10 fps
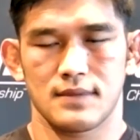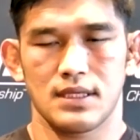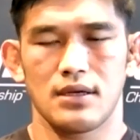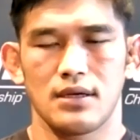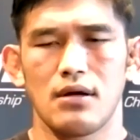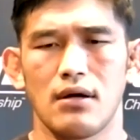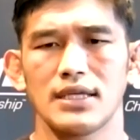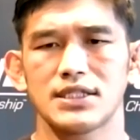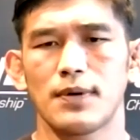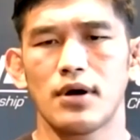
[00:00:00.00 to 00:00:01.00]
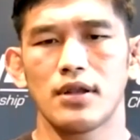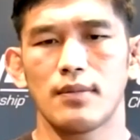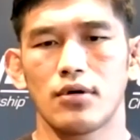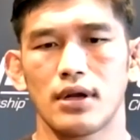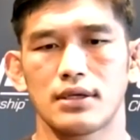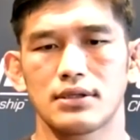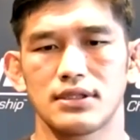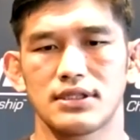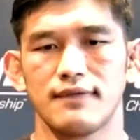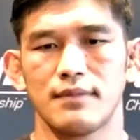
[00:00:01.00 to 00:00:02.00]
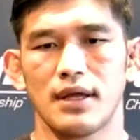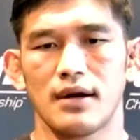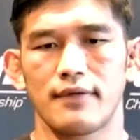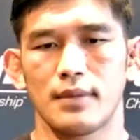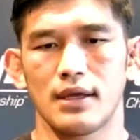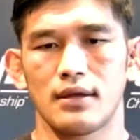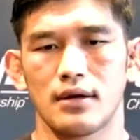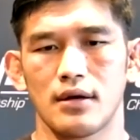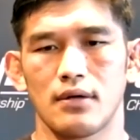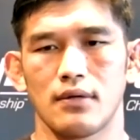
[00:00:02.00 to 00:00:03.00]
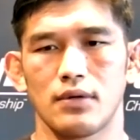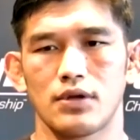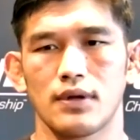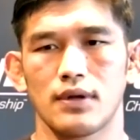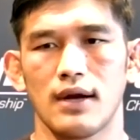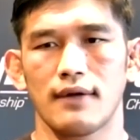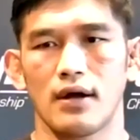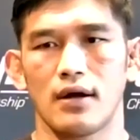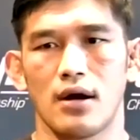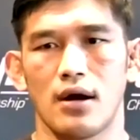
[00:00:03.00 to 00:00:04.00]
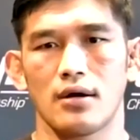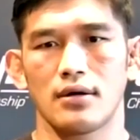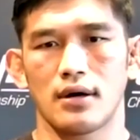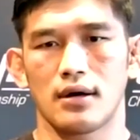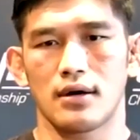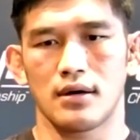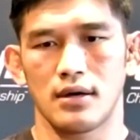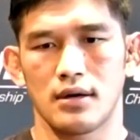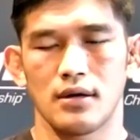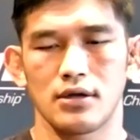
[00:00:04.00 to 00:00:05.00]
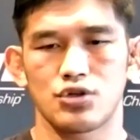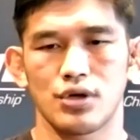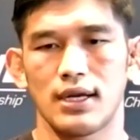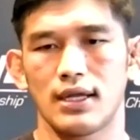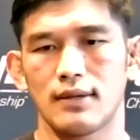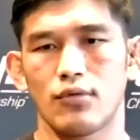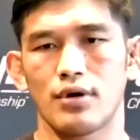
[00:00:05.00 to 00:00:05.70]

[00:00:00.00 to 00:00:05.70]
No, I spar in the morning, so it's even better for me. You know, we do a lot of our hard training in the morning,